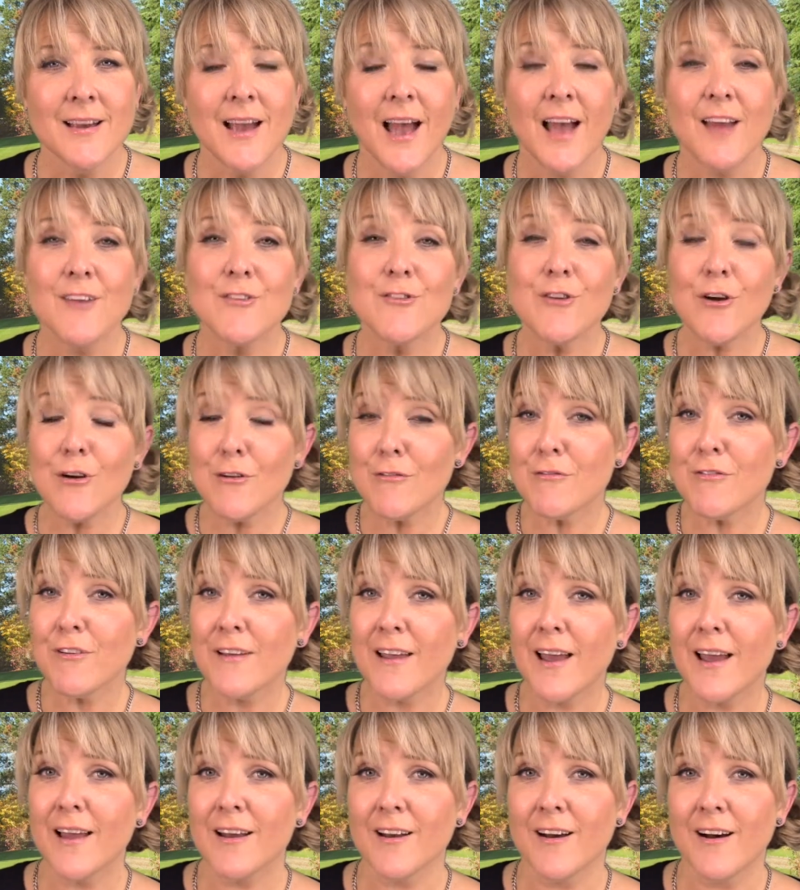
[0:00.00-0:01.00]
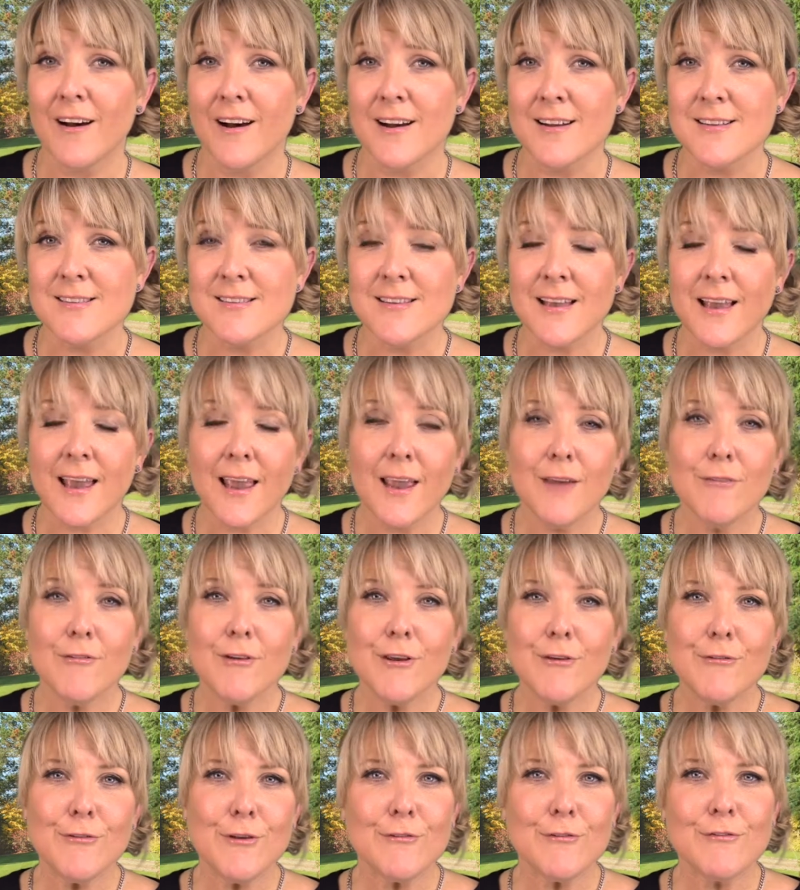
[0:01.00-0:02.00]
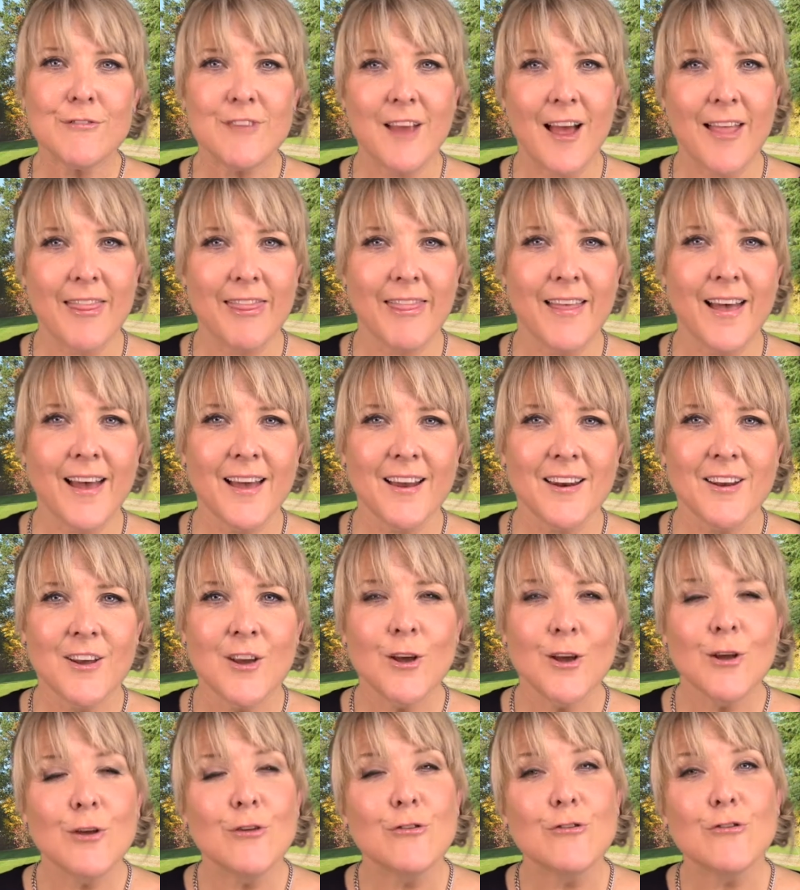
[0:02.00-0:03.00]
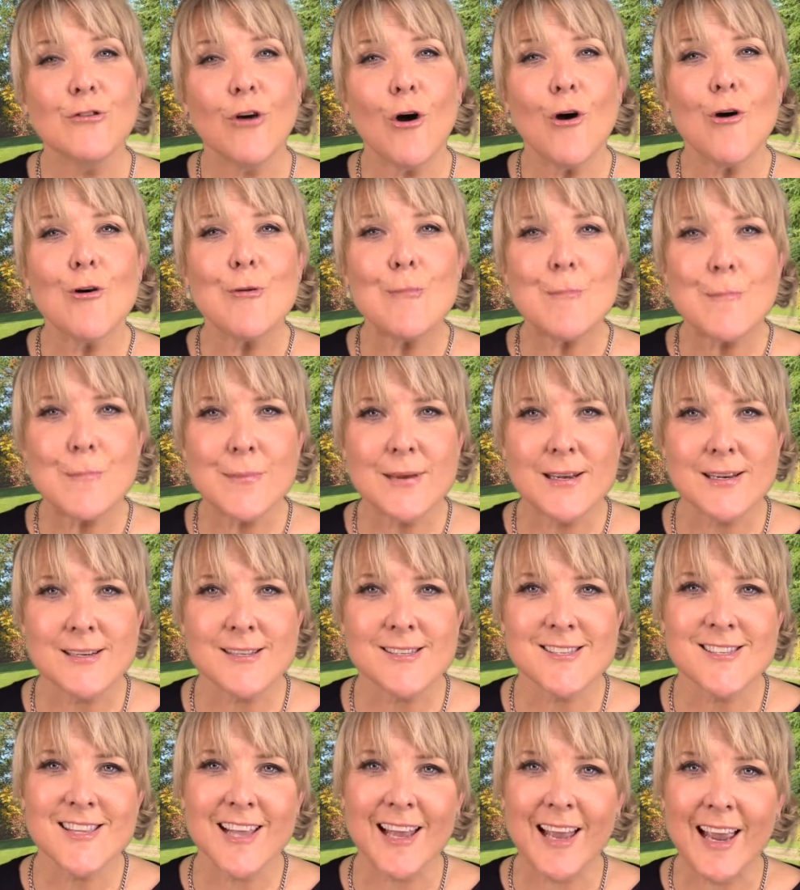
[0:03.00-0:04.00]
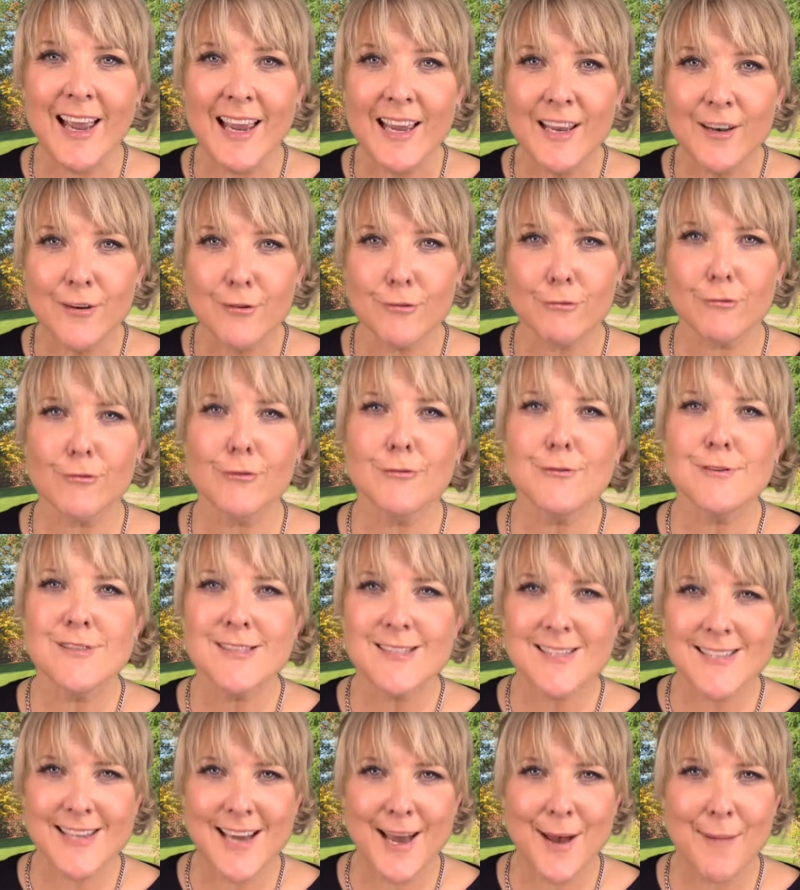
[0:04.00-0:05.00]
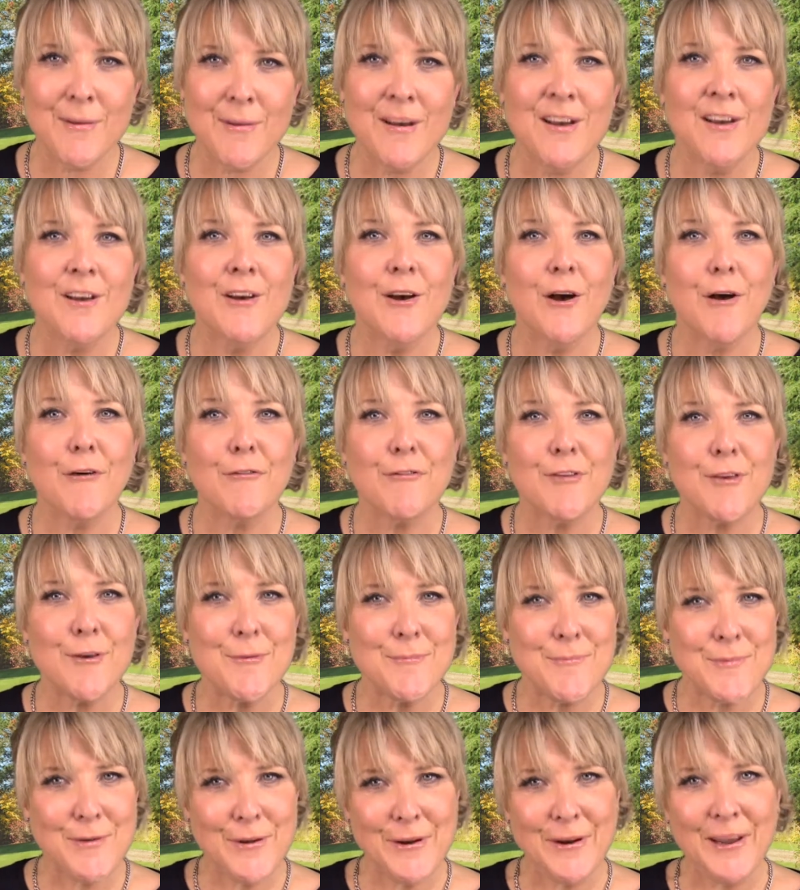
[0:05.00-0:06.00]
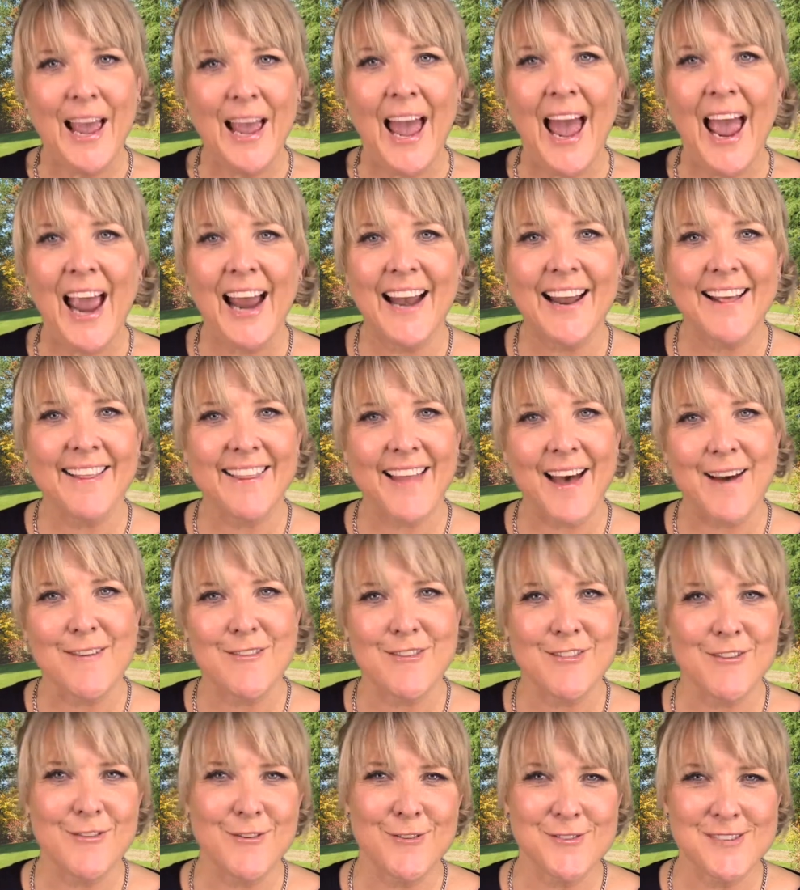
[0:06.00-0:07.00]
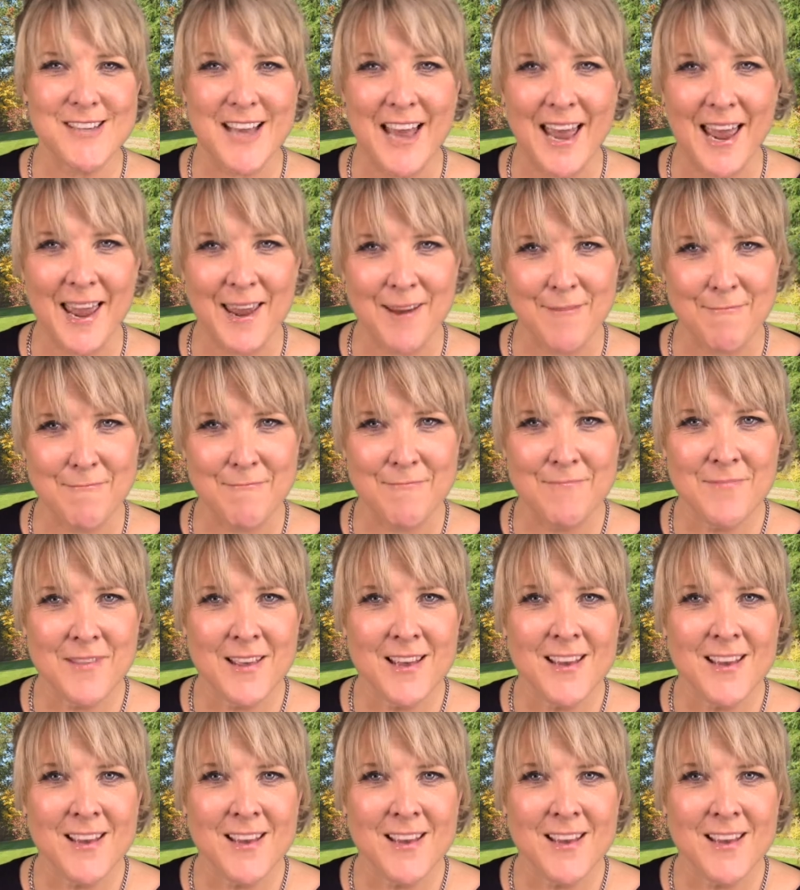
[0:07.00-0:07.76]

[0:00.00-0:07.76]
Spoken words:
And don't forget, guys, even if you've done that, don't miss the integral step of communicating that with your team.